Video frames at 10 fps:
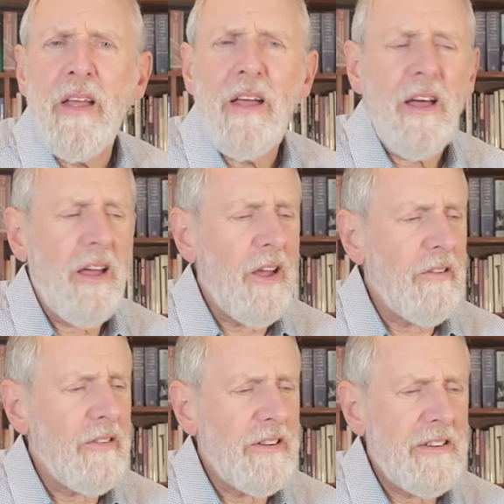
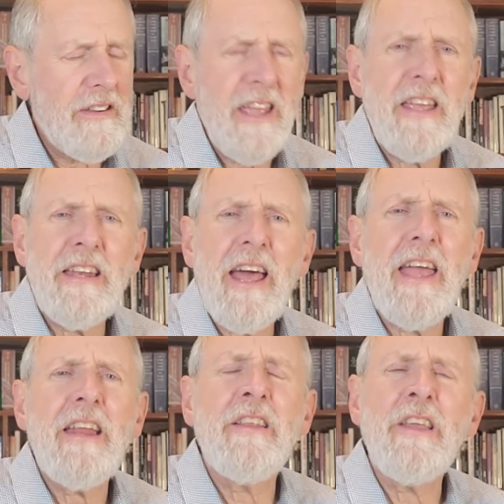and
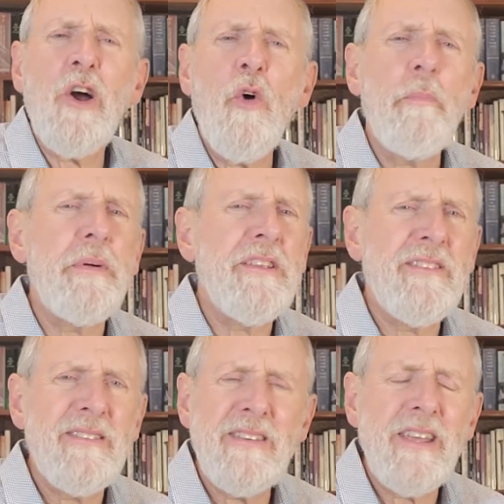night in the open
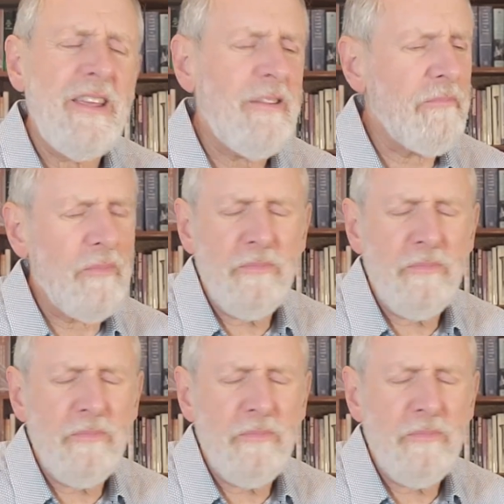sea,